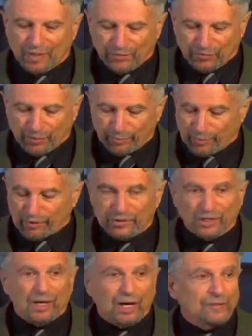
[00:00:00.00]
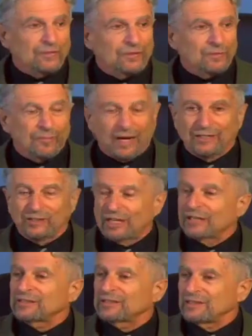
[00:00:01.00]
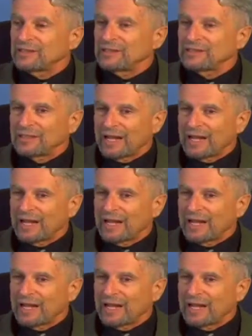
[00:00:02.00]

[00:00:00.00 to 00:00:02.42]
If you're a person governed by jealousies